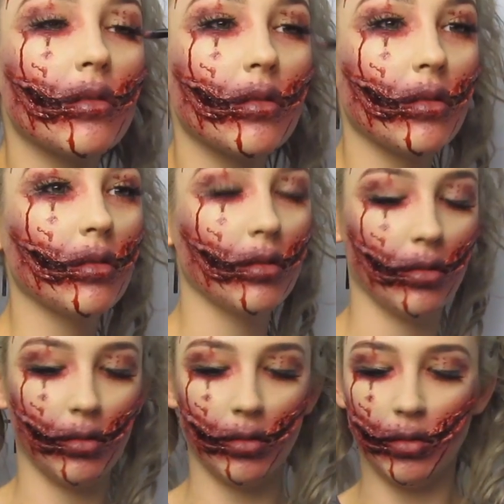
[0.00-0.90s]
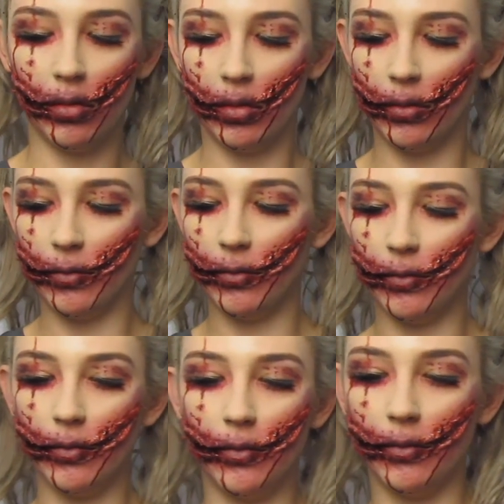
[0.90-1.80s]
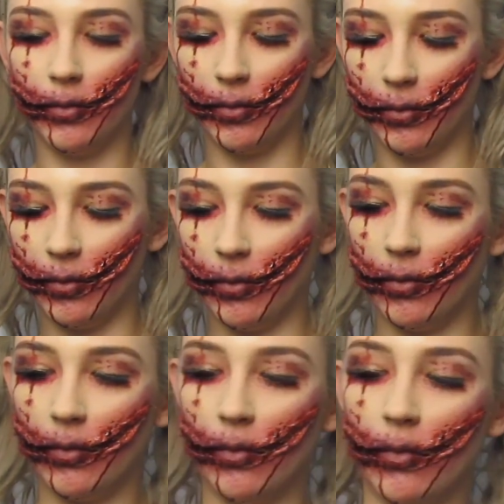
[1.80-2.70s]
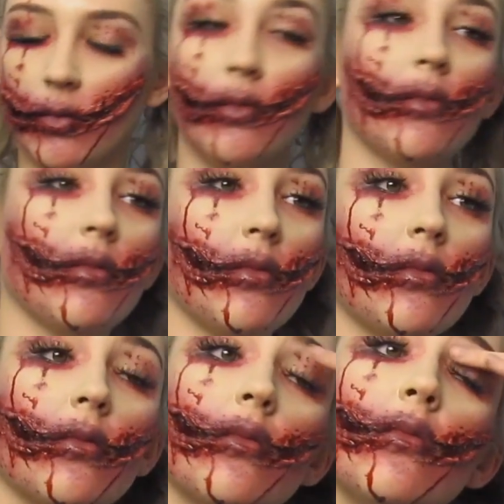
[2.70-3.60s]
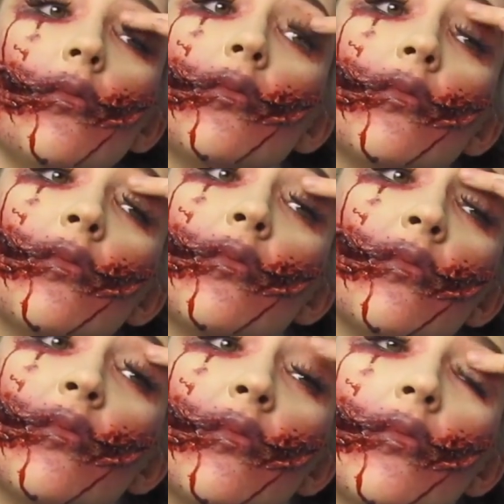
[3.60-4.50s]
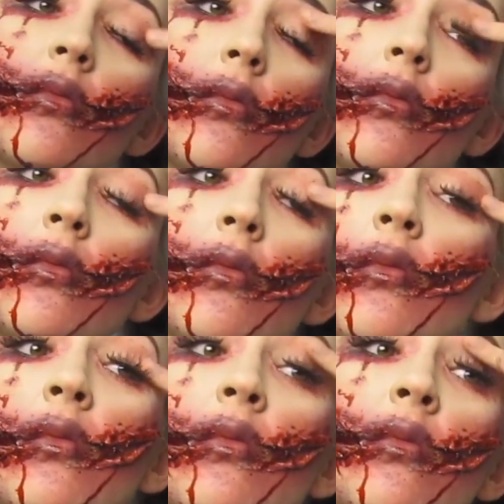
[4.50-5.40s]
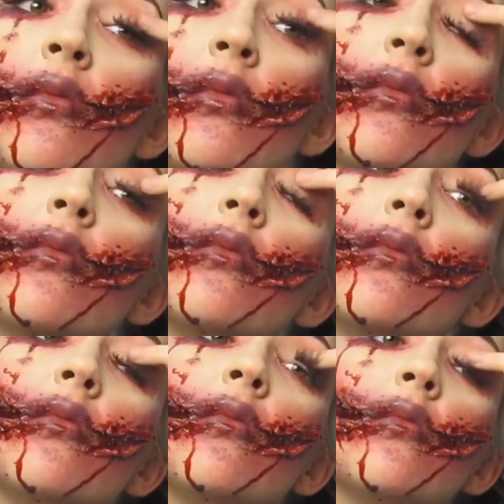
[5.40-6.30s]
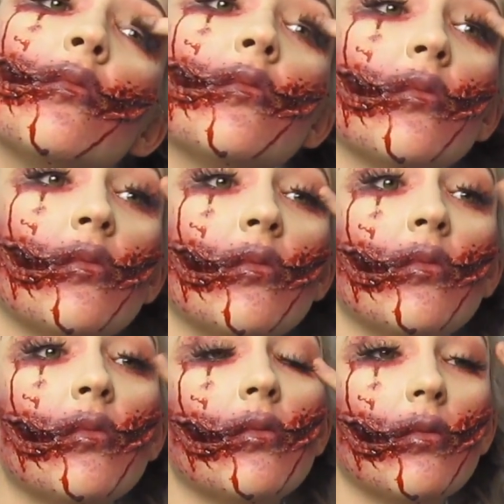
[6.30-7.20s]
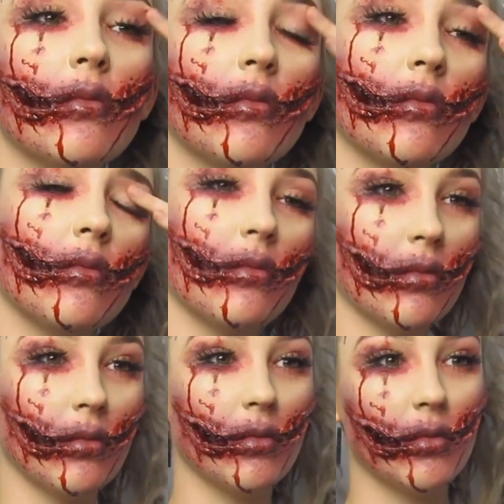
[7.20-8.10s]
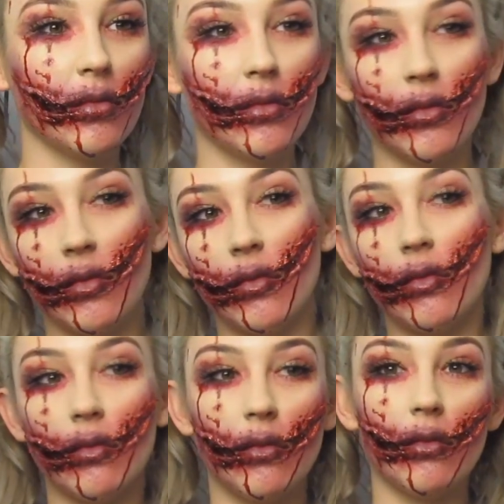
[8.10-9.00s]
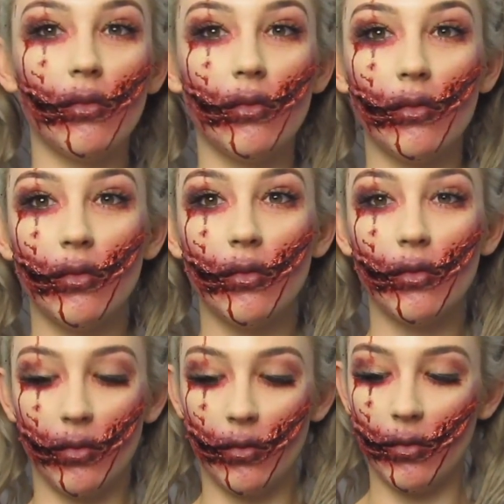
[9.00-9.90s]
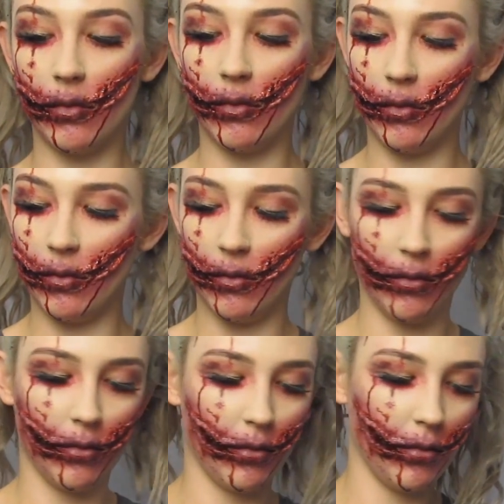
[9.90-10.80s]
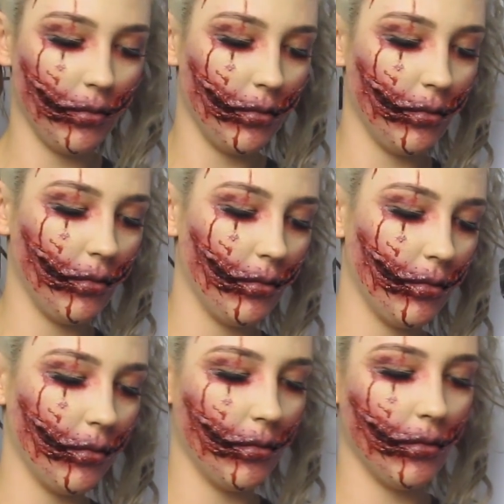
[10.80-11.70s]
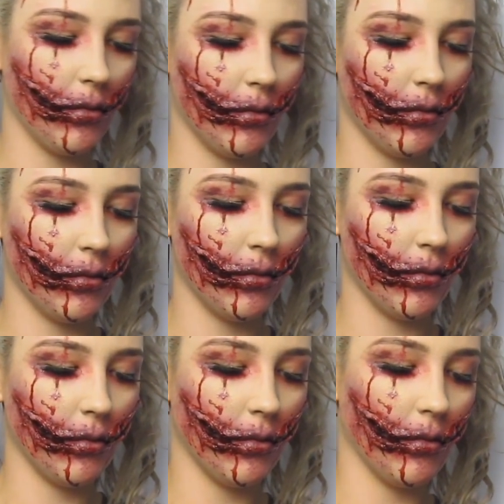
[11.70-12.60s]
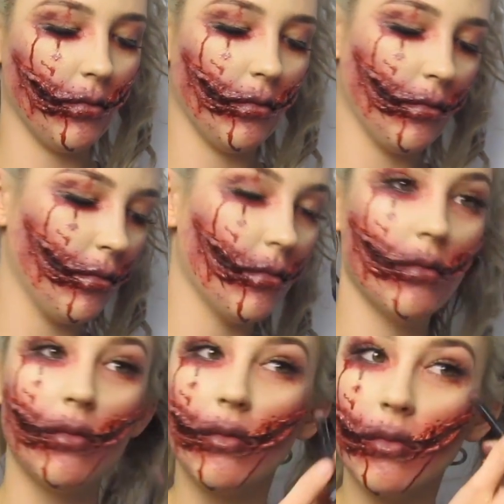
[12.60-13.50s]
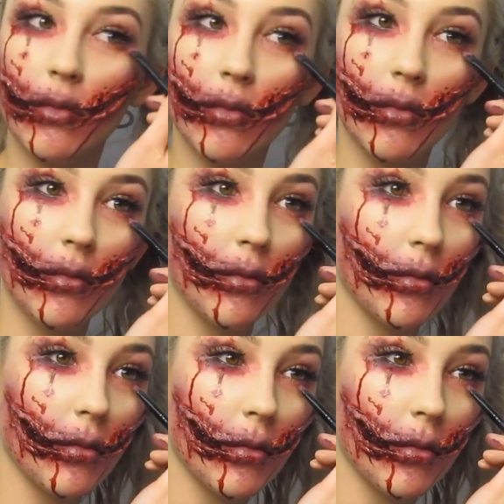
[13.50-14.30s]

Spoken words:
on a photo I found on Instagram. She didn't really have latex, she used a different product from Krylon. I can't remember the name, but I think it's Coloride. I can't pronounce it. I'll leave it down below.